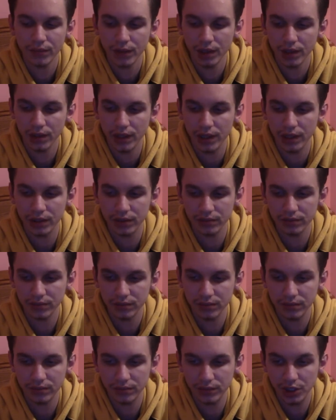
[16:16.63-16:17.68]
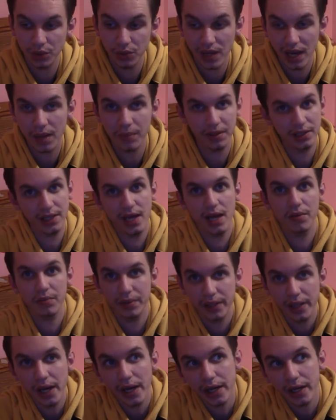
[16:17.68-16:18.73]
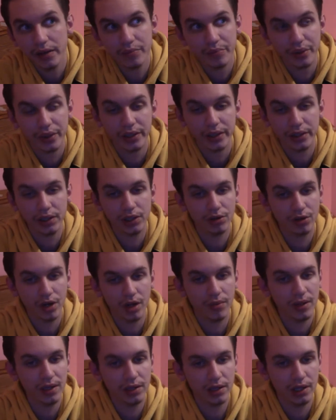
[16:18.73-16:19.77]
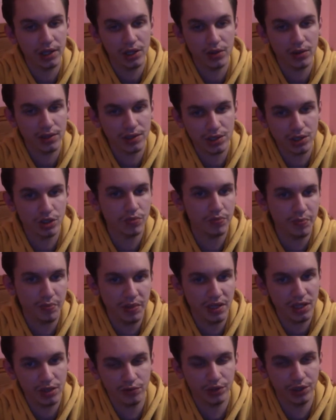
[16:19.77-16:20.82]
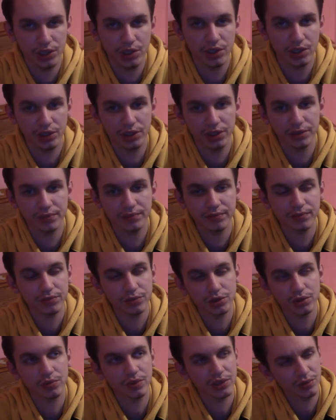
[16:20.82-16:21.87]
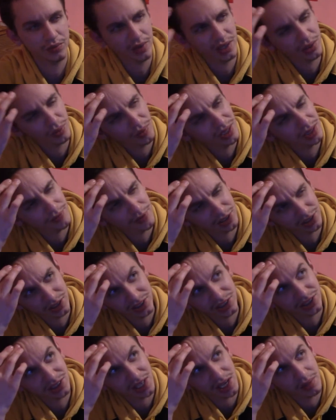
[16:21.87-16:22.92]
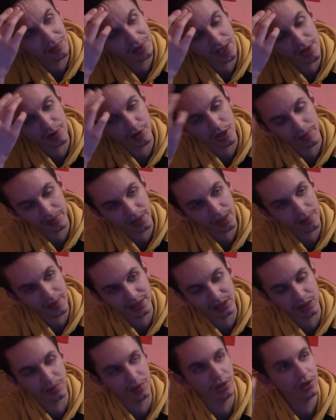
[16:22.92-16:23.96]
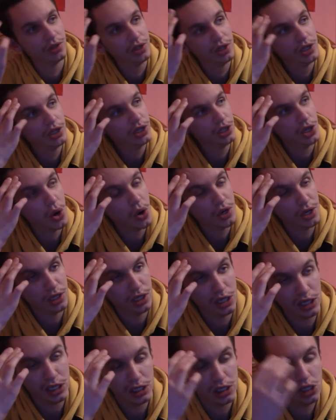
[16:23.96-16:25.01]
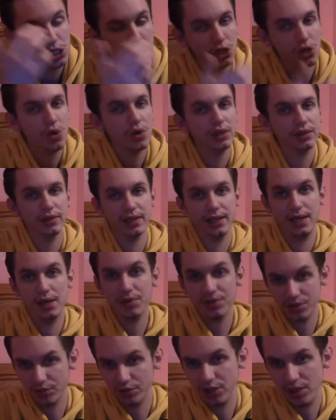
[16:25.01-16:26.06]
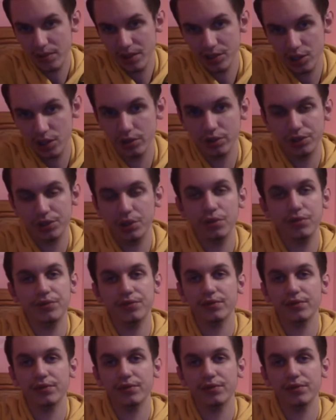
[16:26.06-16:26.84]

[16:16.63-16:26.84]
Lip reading: Like, you can't be in the NBA, but you know what I mean? Like, you can still be a really good... Well, why the fuck did I just say NBA? They're not playing basketball. Like, he was really muscular, too.